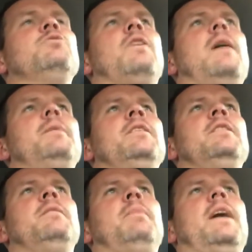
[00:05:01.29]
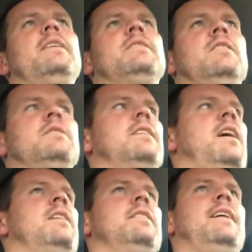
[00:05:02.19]
Robinhood to buy and sell
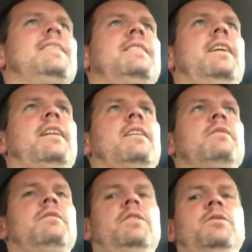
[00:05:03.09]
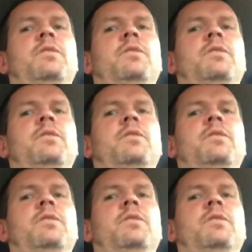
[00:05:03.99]
stocks, and that's it. I don't use it